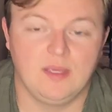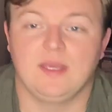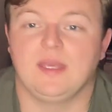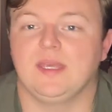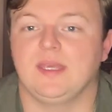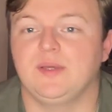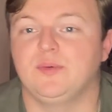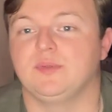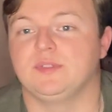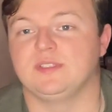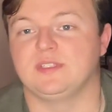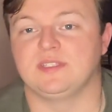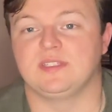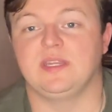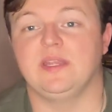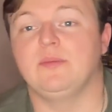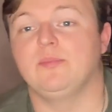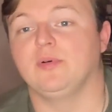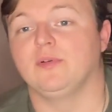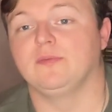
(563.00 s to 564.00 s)
It was a
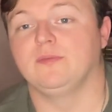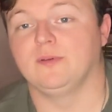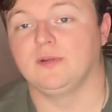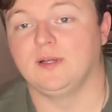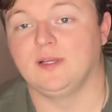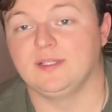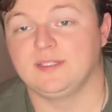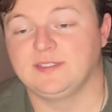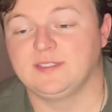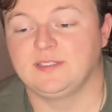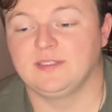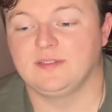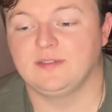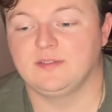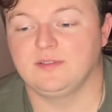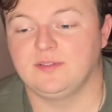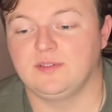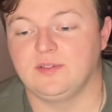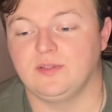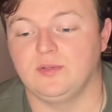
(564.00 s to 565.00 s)
staple for us
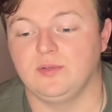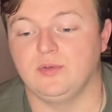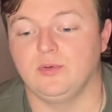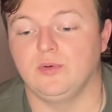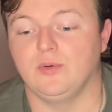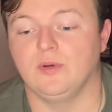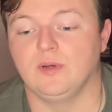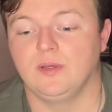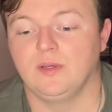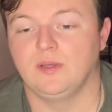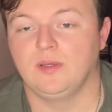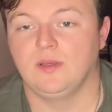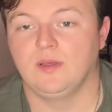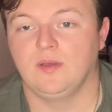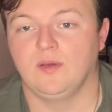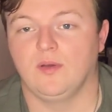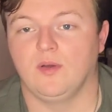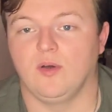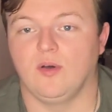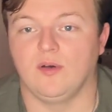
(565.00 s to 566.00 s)
to,
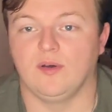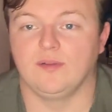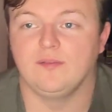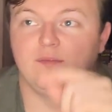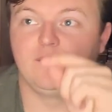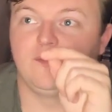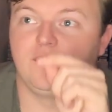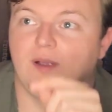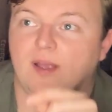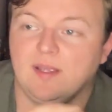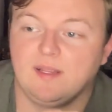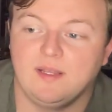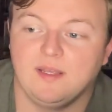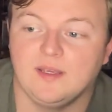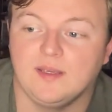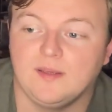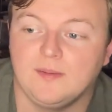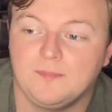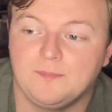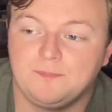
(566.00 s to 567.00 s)
on
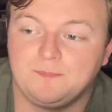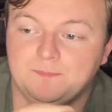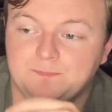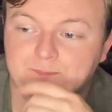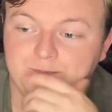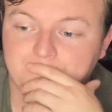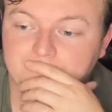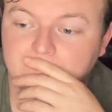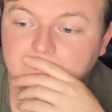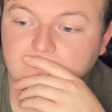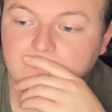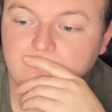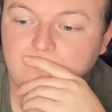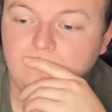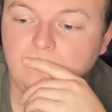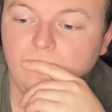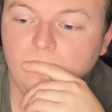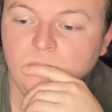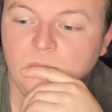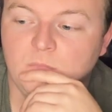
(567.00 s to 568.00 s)
Friday,
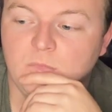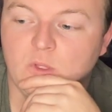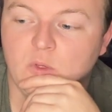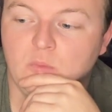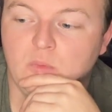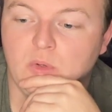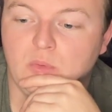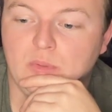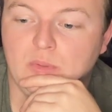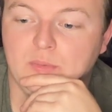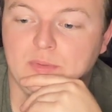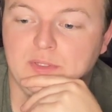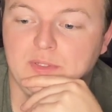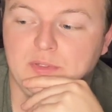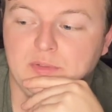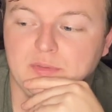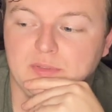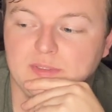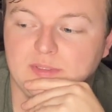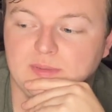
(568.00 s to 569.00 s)
what we would
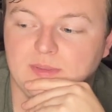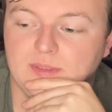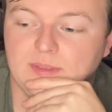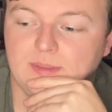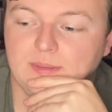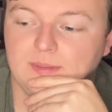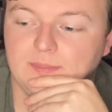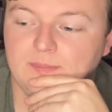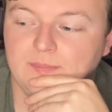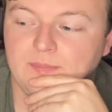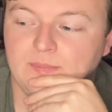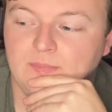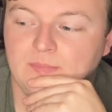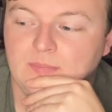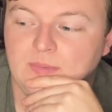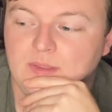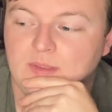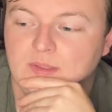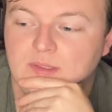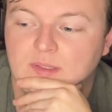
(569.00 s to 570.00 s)
do is, uh,
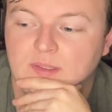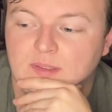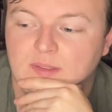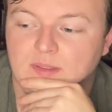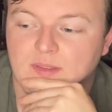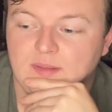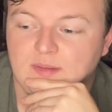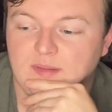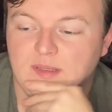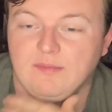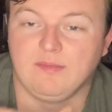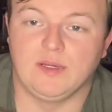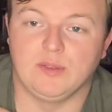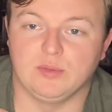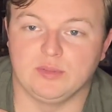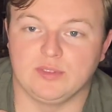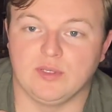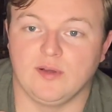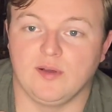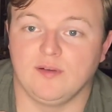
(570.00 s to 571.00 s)
if I
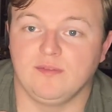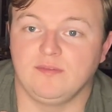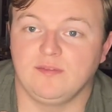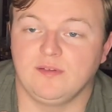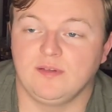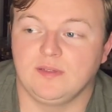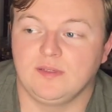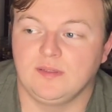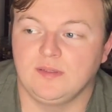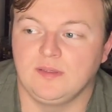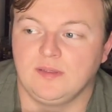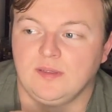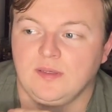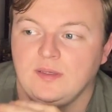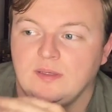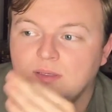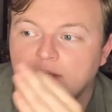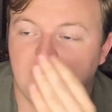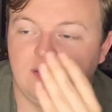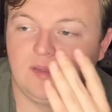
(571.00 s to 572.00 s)
was off,
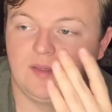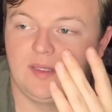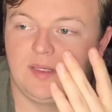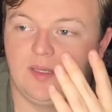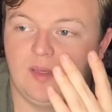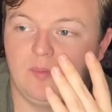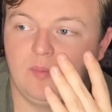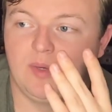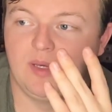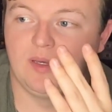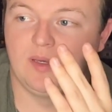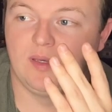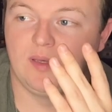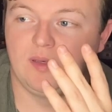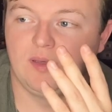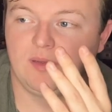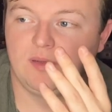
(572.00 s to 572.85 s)
and my,